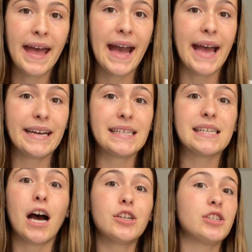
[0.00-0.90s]
And it's
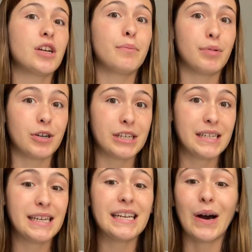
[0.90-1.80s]
not just our
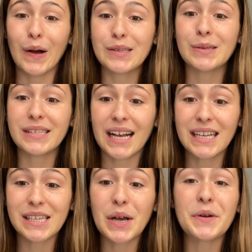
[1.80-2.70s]
burden, it also
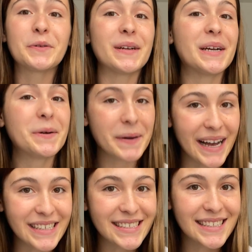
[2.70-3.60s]
says,
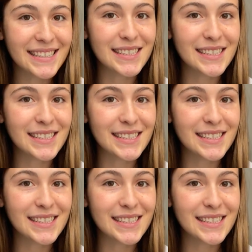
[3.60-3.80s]
requests.